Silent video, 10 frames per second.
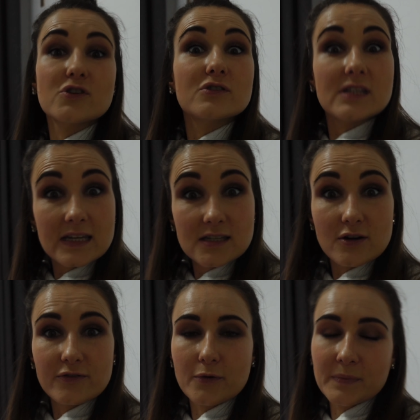it's
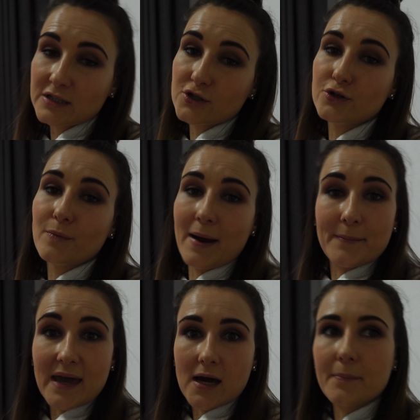easier for me to do my
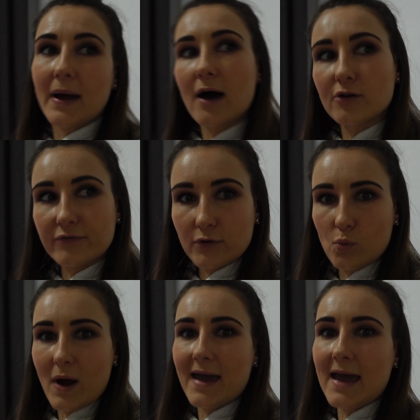makeup out of the
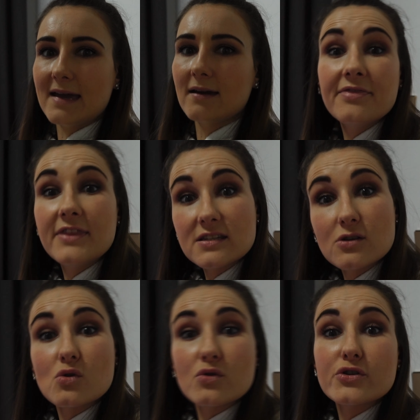way. And this
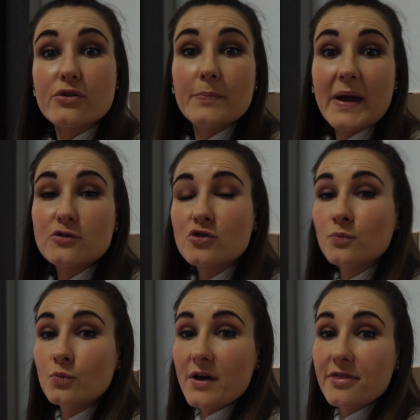is also the
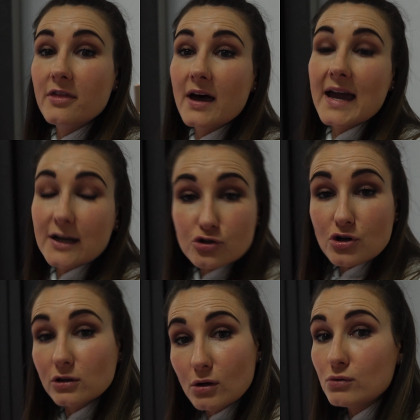bedroom with the
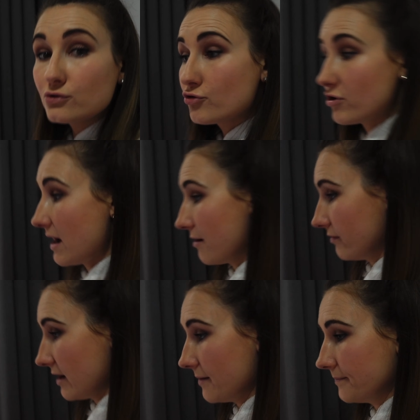extra laundry area.